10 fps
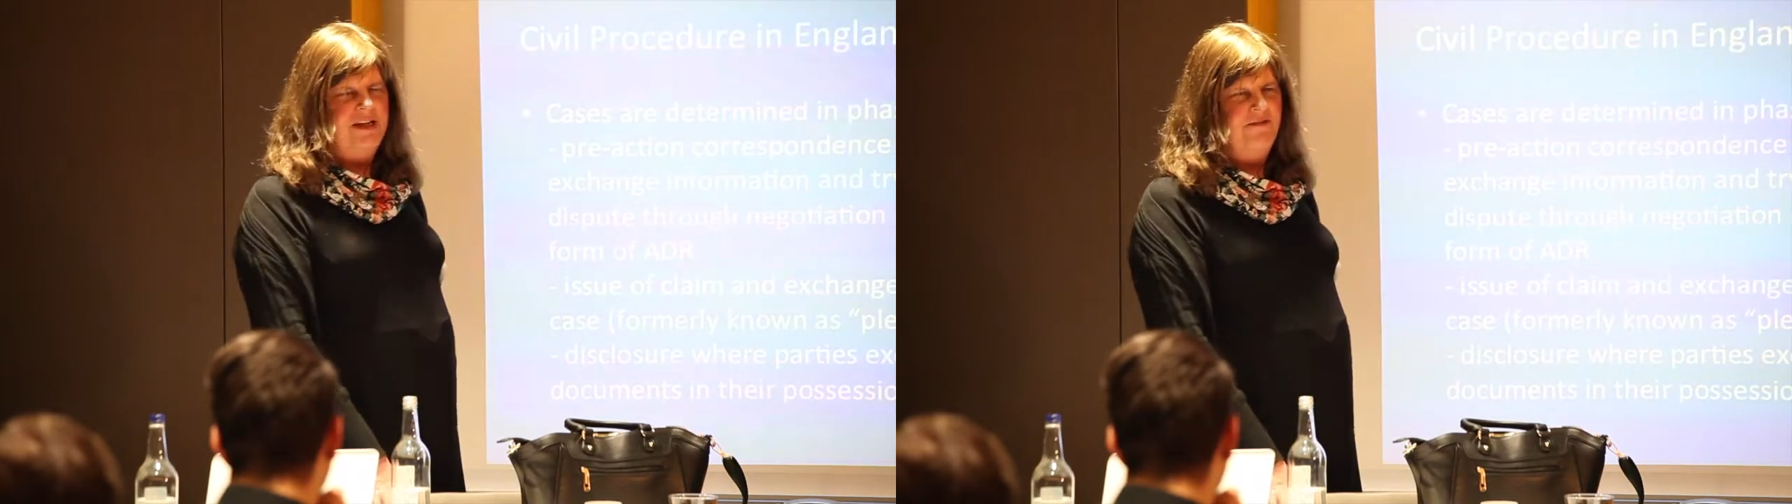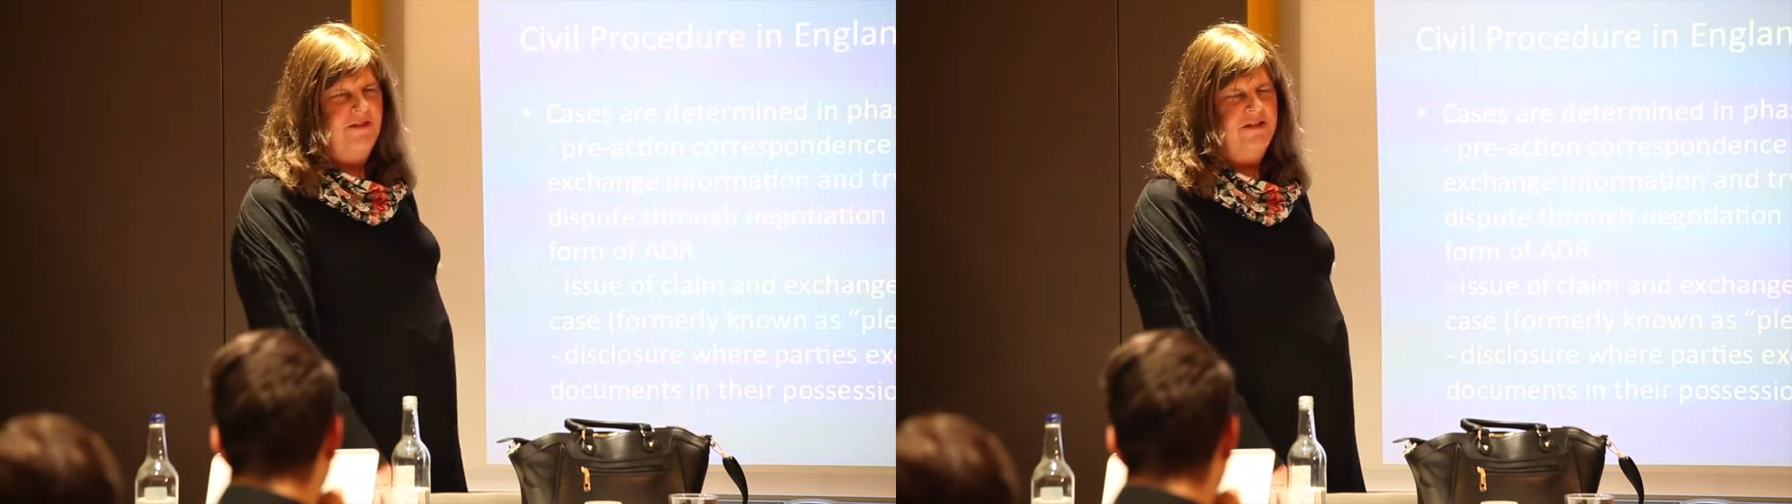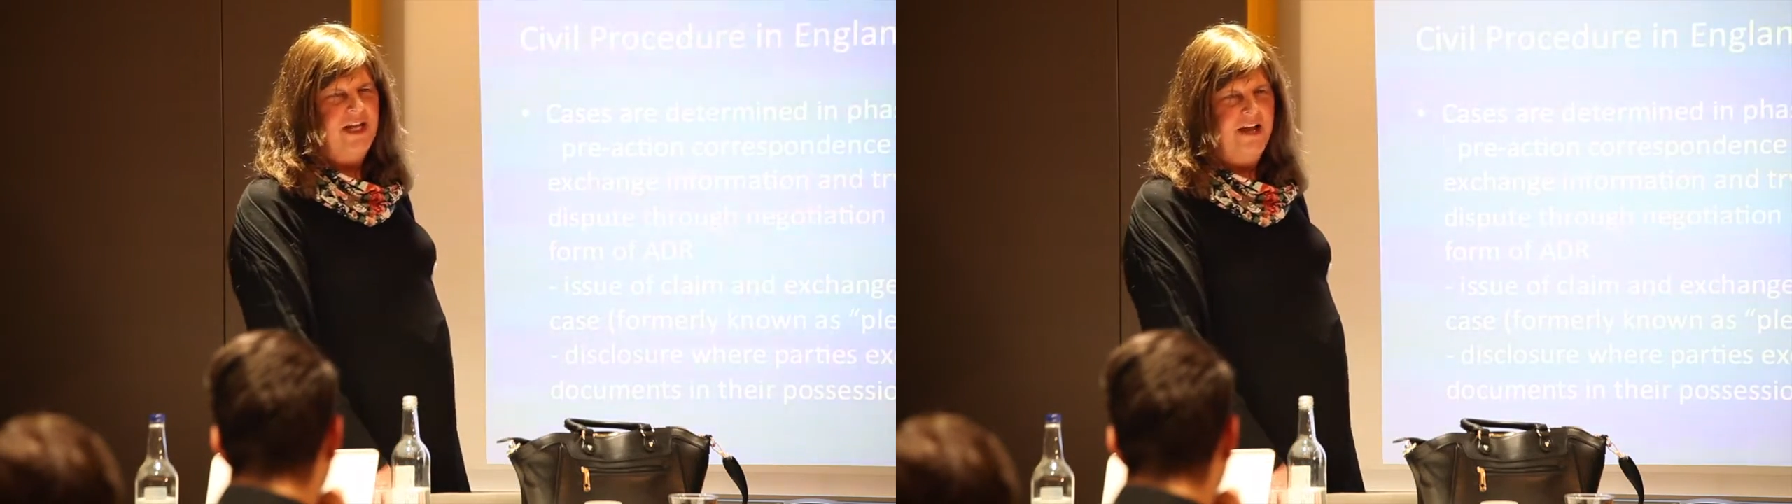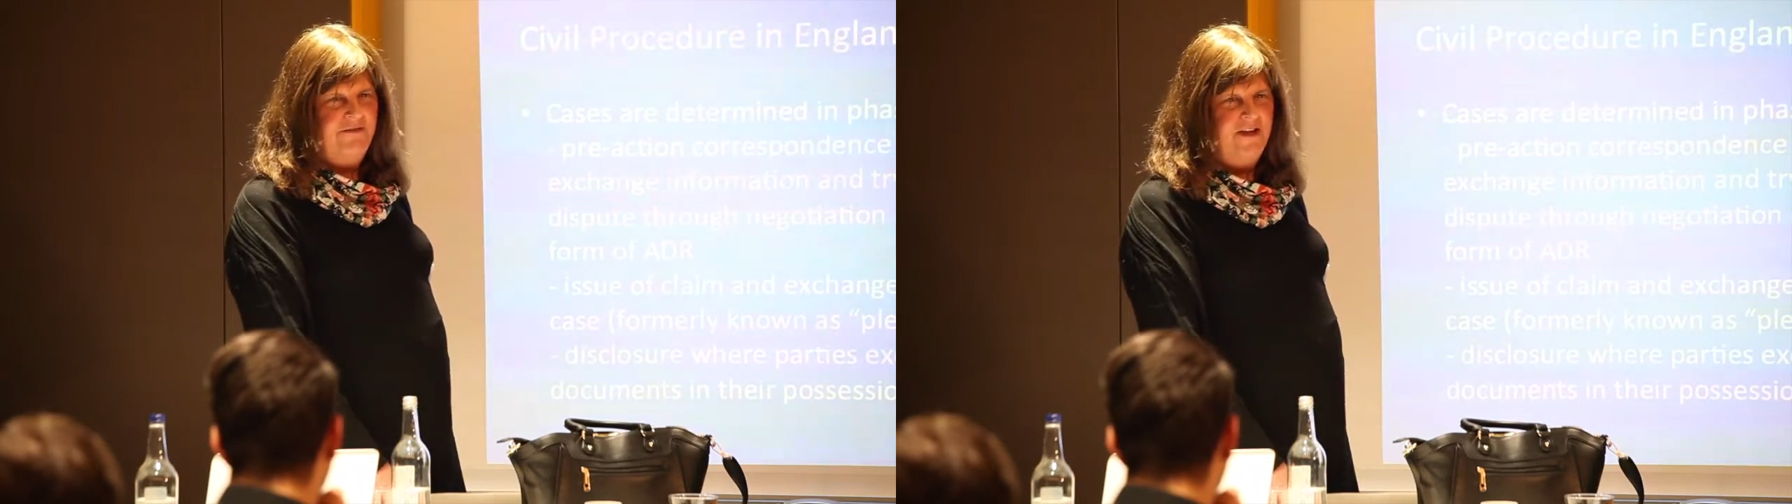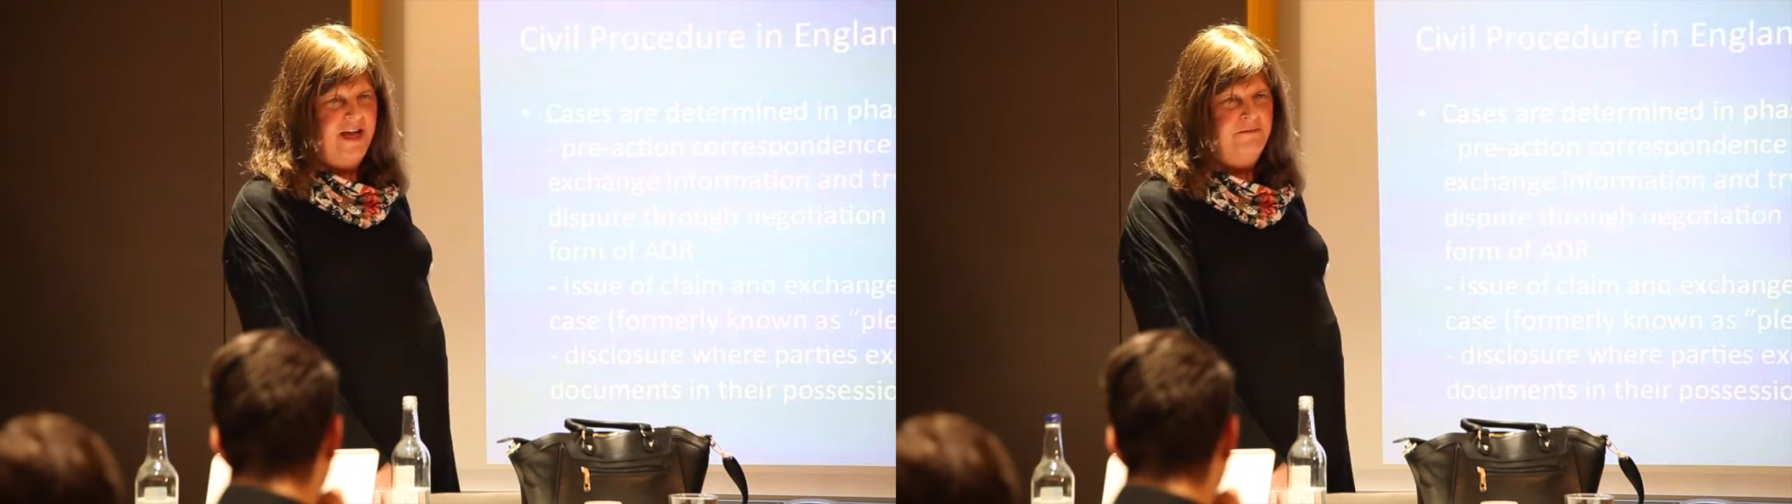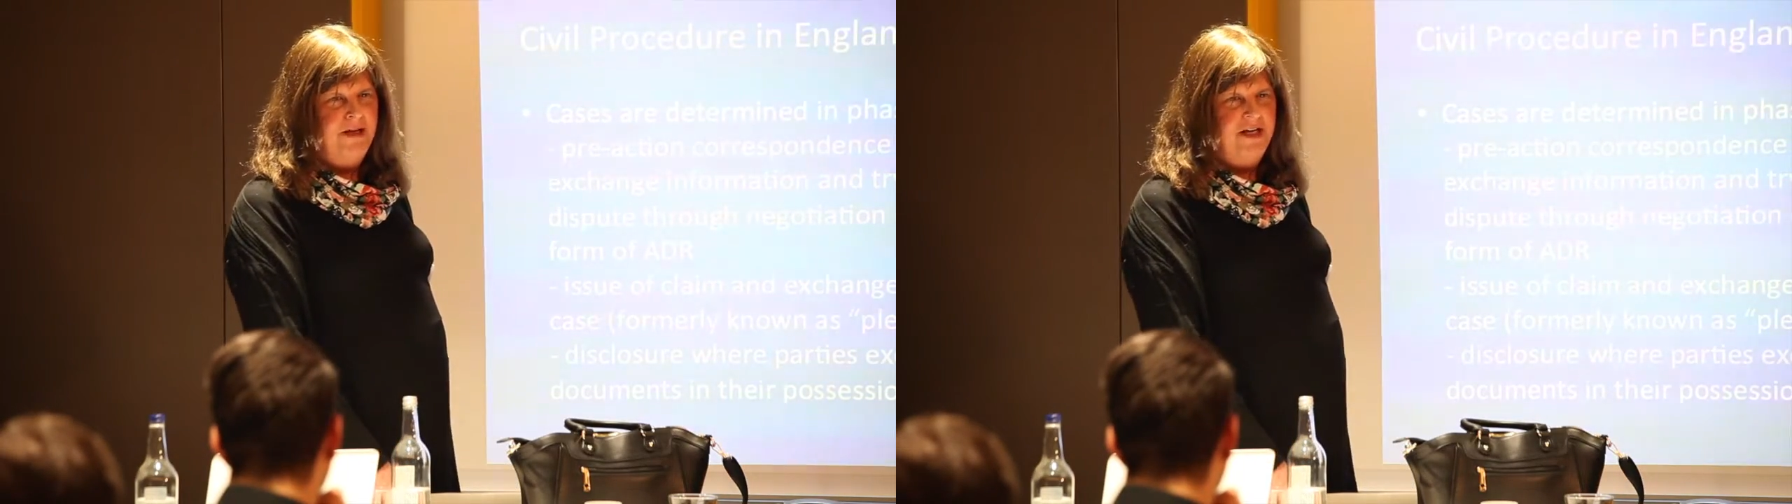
something which I find